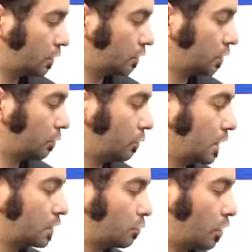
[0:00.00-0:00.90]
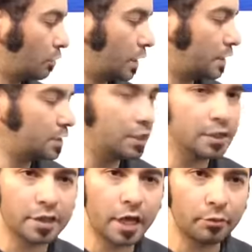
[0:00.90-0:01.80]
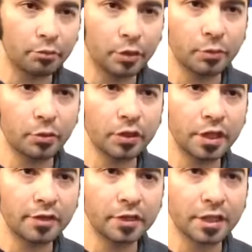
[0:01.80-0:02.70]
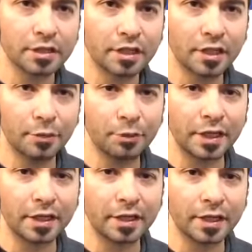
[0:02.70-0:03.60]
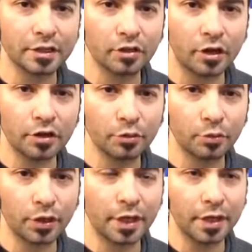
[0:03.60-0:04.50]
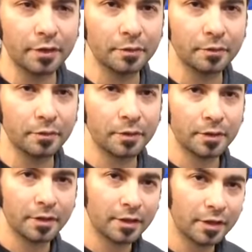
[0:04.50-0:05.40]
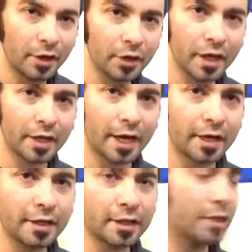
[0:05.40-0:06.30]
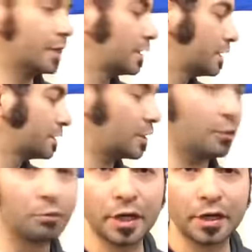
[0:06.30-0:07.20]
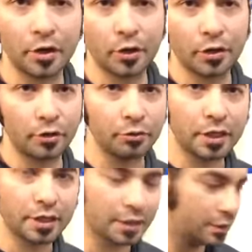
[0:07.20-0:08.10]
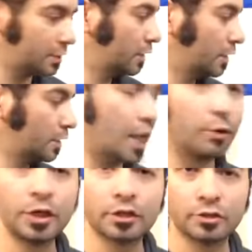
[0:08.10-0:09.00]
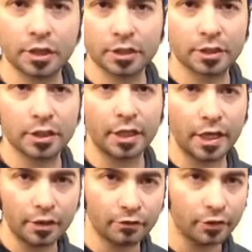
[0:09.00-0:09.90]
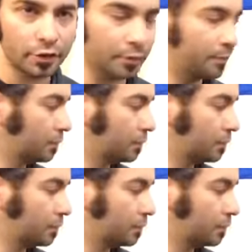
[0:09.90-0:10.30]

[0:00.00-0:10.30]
the biggest problem I see is that people leave this clipped in and start to print. Okay, that is a big no-no, because that restricts the ink flow.